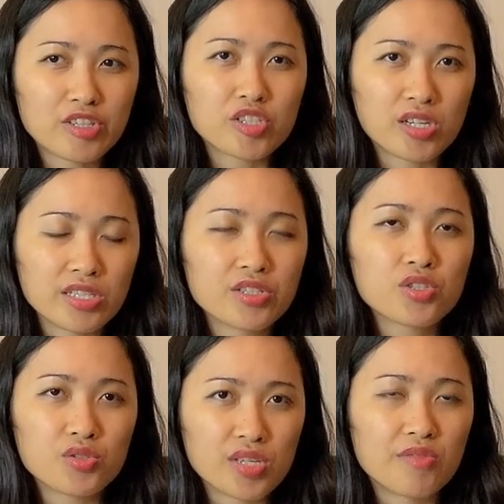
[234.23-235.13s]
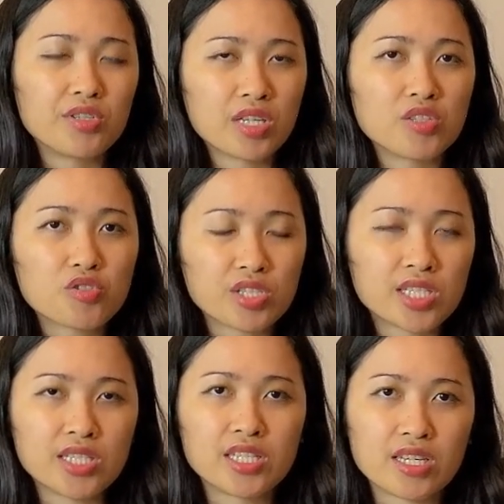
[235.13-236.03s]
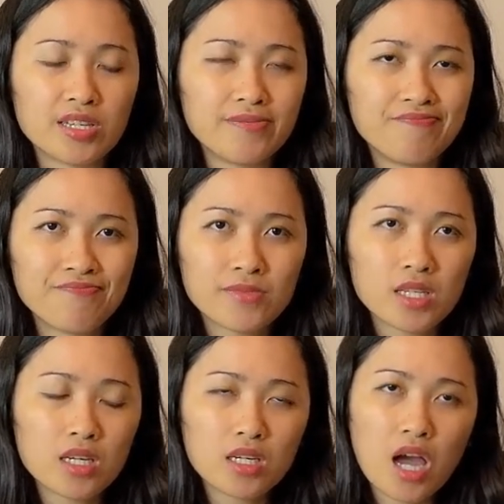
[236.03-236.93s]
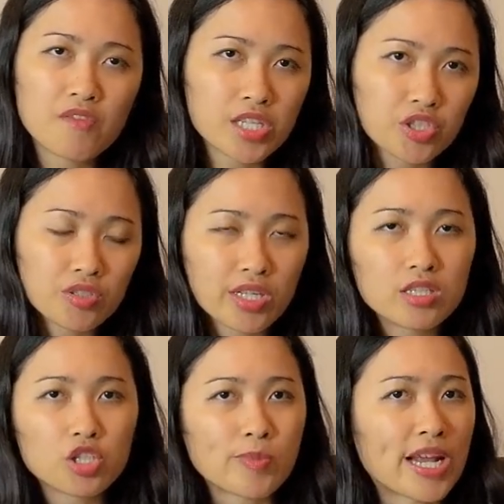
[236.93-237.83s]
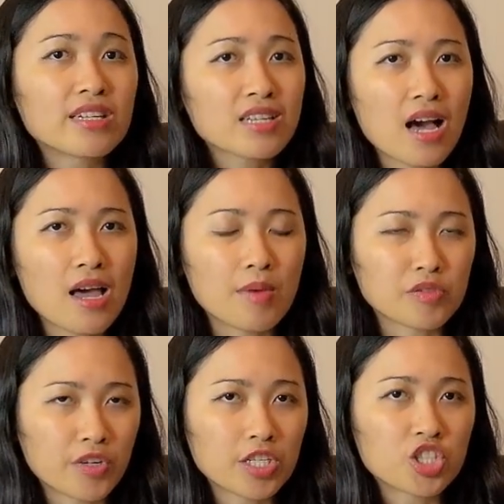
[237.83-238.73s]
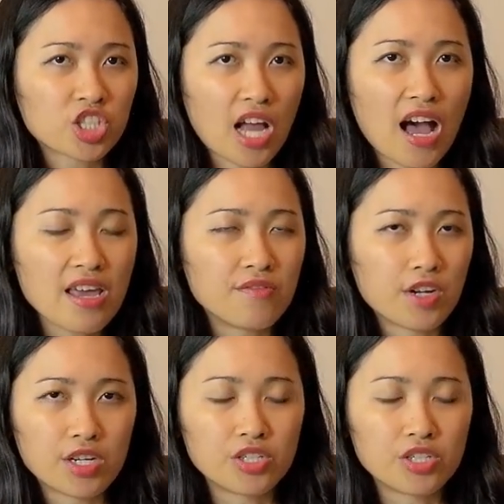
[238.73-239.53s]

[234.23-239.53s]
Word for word: started to get really interested in conversational English, but at the time I was very shy and very